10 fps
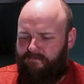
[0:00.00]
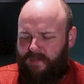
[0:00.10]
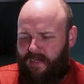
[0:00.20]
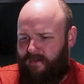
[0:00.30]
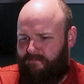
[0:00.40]

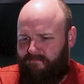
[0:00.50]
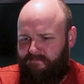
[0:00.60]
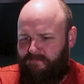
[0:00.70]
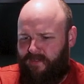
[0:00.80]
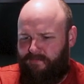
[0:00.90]
Yeah,
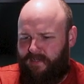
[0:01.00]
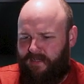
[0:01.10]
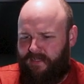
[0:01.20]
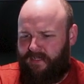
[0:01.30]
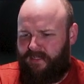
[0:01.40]
just
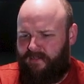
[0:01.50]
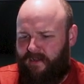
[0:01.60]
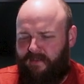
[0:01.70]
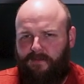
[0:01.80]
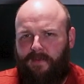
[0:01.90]
because it's
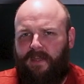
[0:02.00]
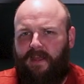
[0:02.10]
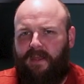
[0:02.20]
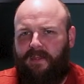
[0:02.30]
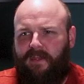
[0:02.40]
not to my
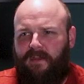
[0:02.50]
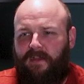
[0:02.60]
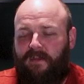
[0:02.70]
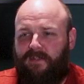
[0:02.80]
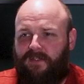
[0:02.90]
liking.
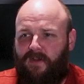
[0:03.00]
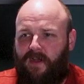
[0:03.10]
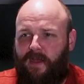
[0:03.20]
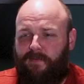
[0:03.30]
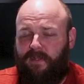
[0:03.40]

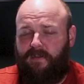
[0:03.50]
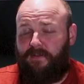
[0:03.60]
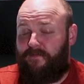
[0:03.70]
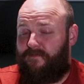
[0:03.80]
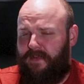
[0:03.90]
So I'm not
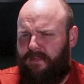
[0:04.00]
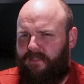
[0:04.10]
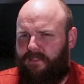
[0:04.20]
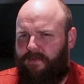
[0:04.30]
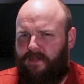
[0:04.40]
gonna fail
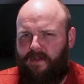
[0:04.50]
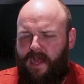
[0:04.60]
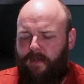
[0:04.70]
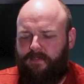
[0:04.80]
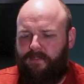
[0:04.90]
this beer,
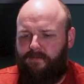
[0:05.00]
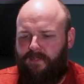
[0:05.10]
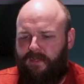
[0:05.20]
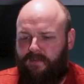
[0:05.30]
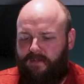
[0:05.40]

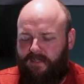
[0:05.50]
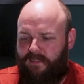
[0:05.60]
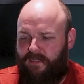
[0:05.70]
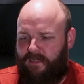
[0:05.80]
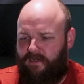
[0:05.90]
absolutely not. It
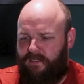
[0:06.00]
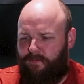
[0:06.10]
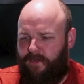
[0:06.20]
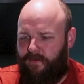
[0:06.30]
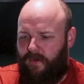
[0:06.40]
is a nice
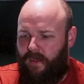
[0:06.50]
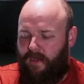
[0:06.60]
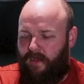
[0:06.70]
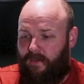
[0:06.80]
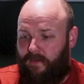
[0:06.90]
beer
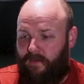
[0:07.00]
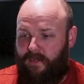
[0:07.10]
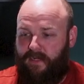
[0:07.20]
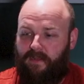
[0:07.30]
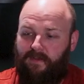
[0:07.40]
uh,
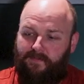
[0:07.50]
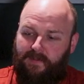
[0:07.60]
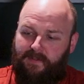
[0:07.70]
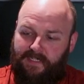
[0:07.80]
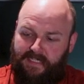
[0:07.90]
and I love
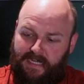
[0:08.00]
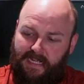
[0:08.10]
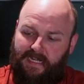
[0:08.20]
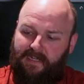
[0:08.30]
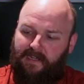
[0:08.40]
the
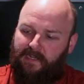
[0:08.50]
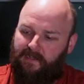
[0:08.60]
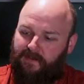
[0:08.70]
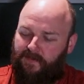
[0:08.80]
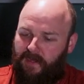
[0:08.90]
design, I
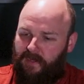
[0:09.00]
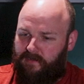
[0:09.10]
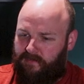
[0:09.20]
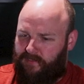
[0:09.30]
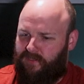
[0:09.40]
love
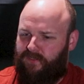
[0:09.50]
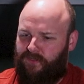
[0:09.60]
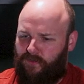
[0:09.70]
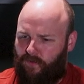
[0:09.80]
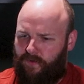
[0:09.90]
the
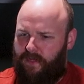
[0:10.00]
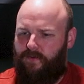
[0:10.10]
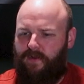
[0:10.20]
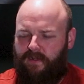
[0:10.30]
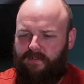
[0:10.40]
story
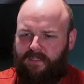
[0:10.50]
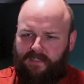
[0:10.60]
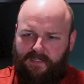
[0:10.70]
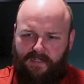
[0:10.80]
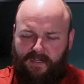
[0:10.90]
around
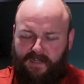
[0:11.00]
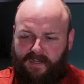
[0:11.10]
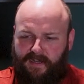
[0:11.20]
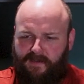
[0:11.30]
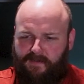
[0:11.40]
it,
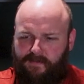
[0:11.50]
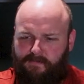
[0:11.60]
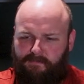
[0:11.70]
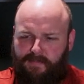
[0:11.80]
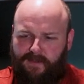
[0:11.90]
uh,
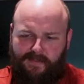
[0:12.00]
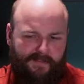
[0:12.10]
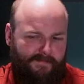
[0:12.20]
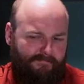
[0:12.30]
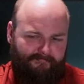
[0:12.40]

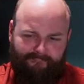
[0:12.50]
but